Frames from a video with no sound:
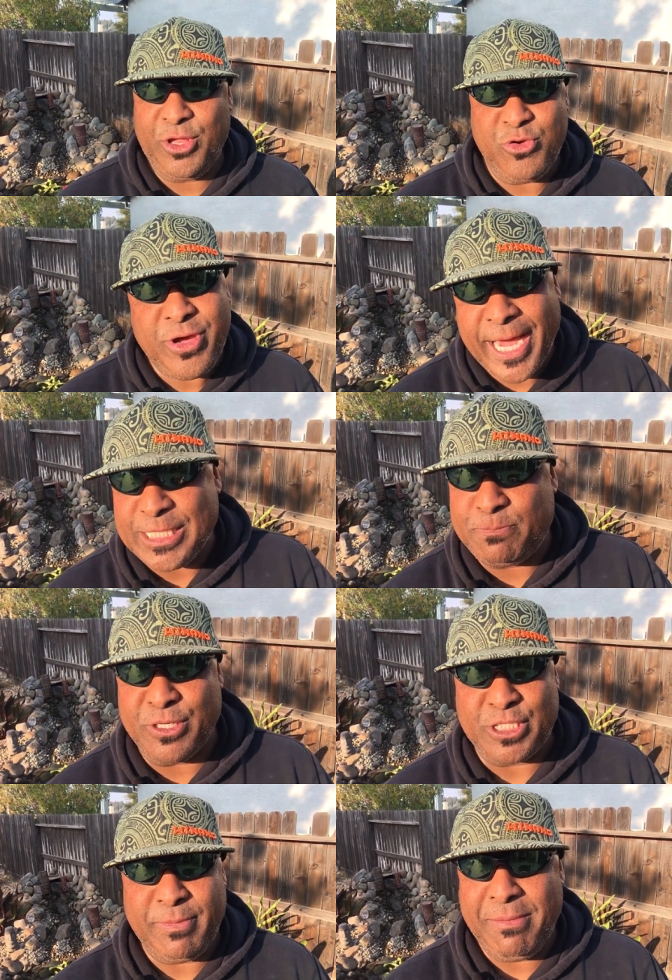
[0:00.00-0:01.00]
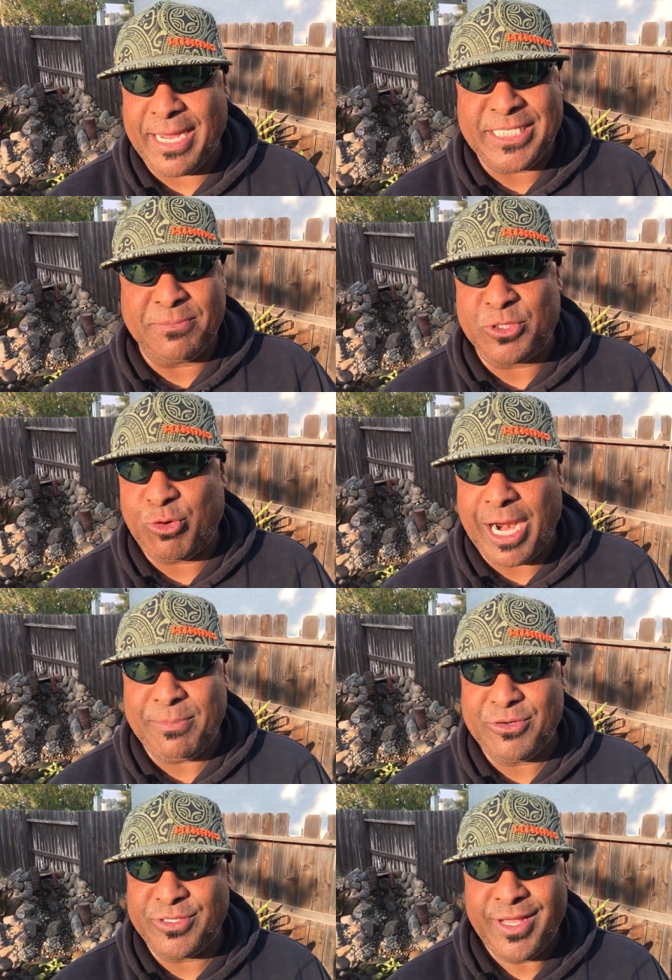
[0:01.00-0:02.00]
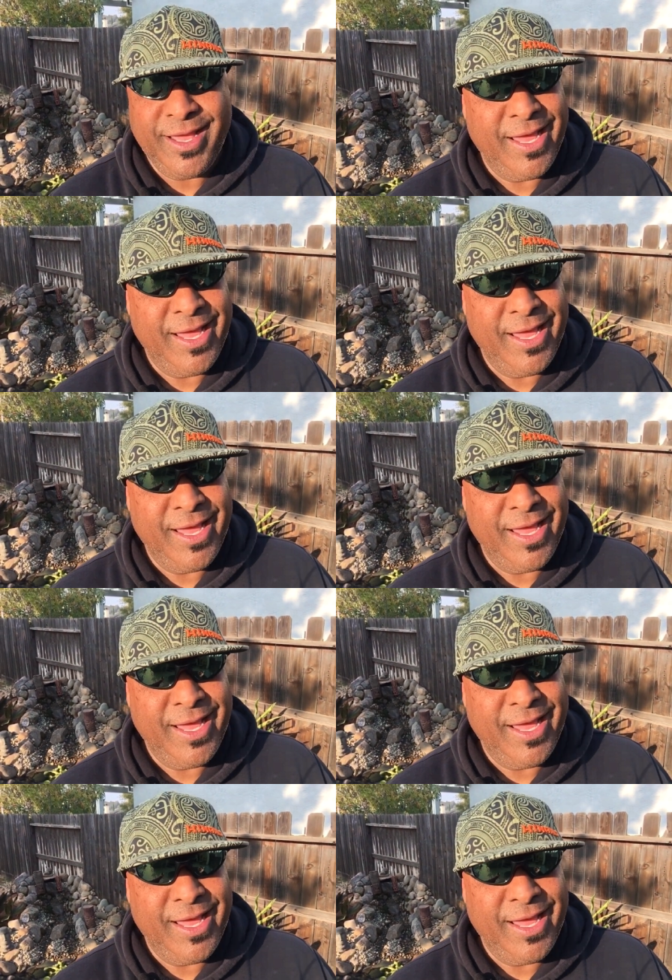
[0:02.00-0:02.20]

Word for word: You guys pushed me. My subscribers.